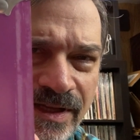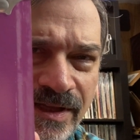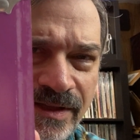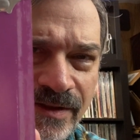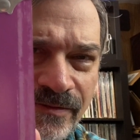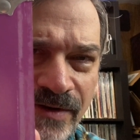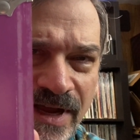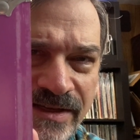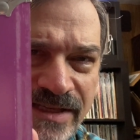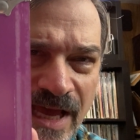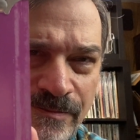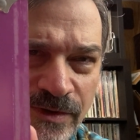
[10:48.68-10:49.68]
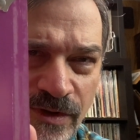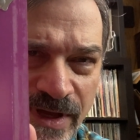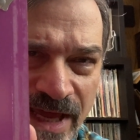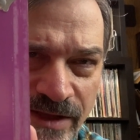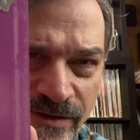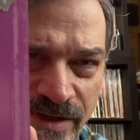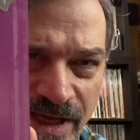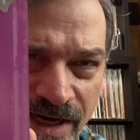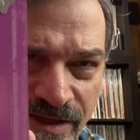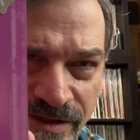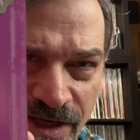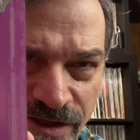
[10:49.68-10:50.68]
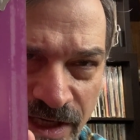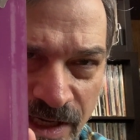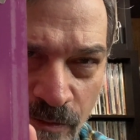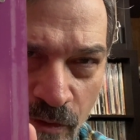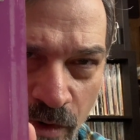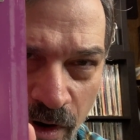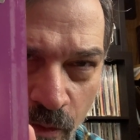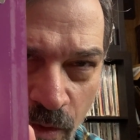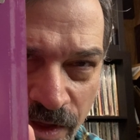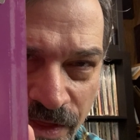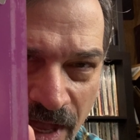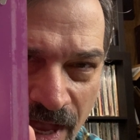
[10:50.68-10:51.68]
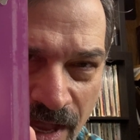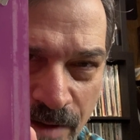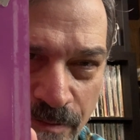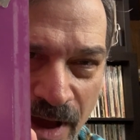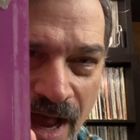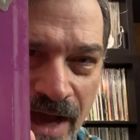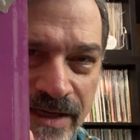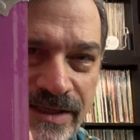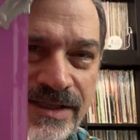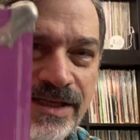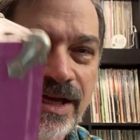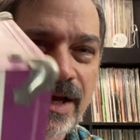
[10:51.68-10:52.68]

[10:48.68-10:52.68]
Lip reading: The Frank Zappa, You Can't Do That on Stage Anymore, with a boxed